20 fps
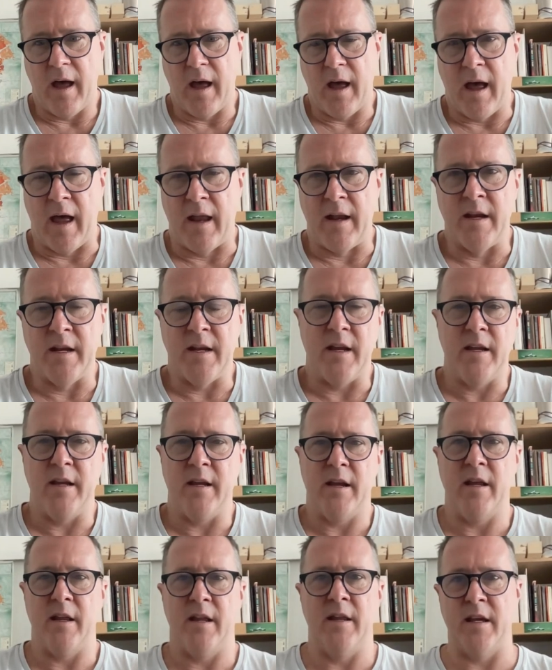And
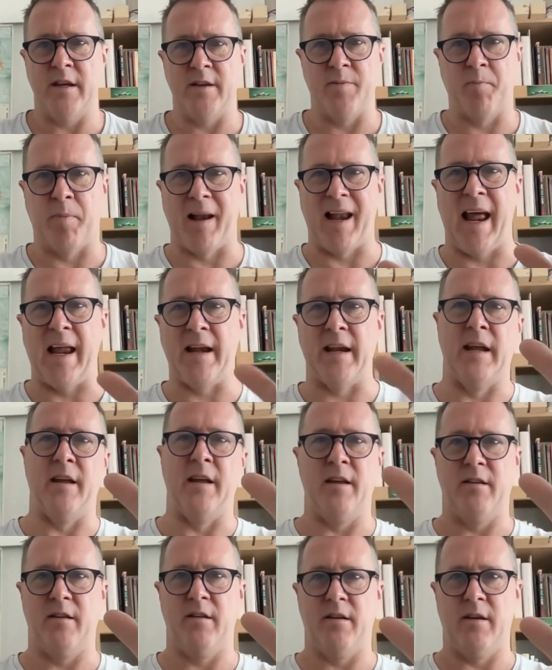this planet